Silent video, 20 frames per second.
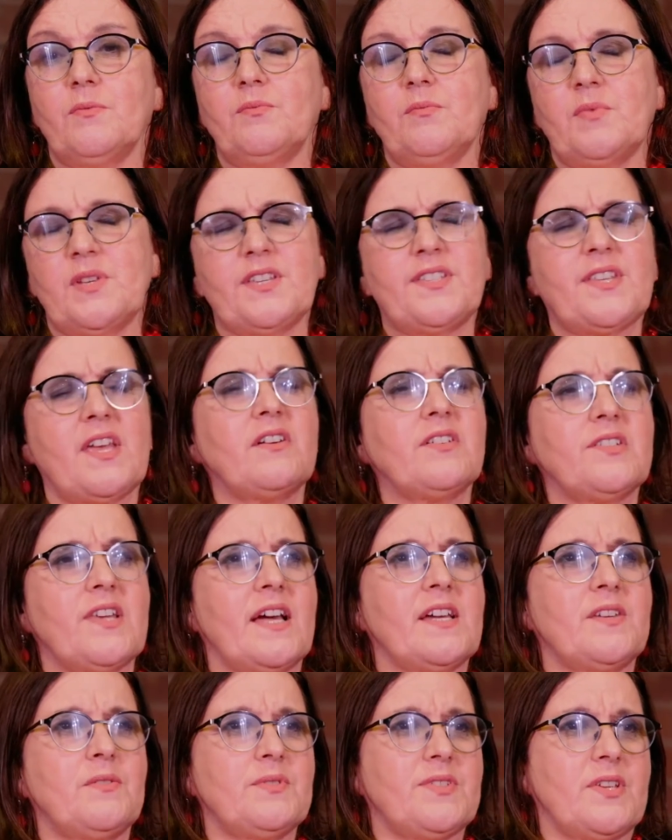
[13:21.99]
When I say
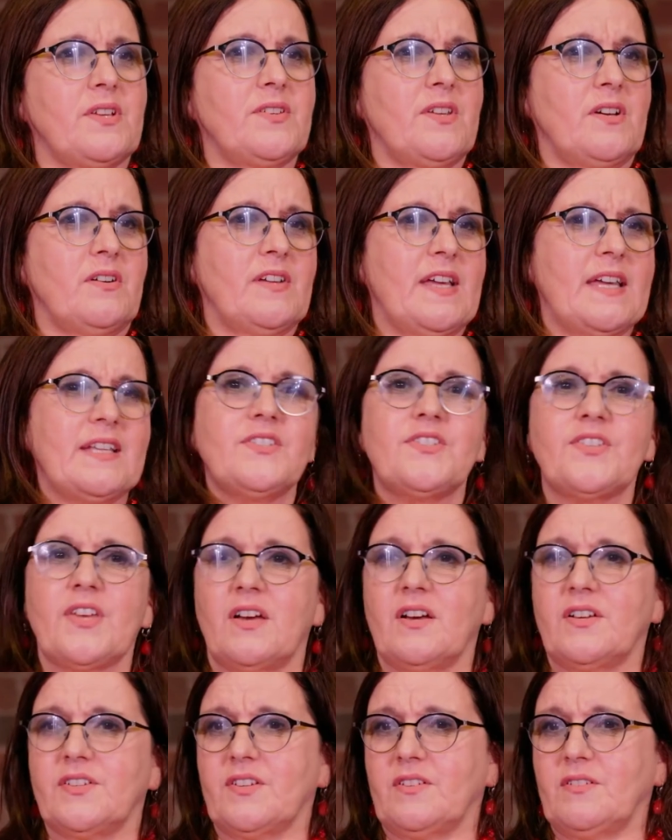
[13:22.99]
online, it was on our
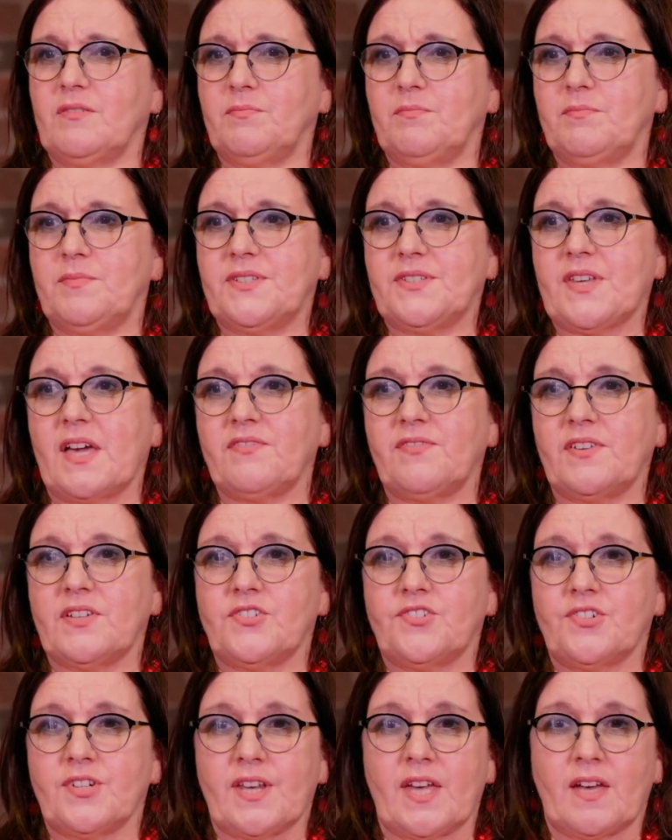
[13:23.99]
internal staff
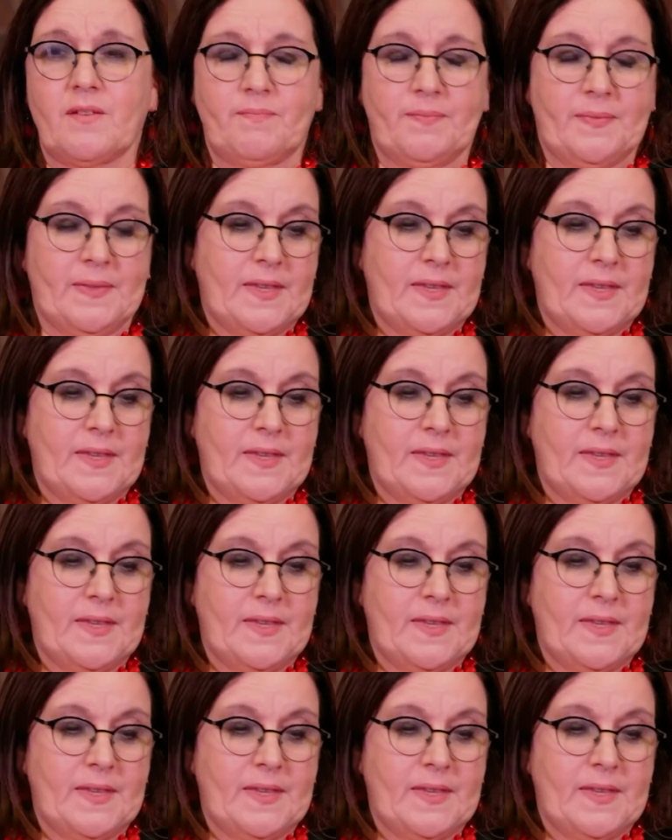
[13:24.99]
intranet.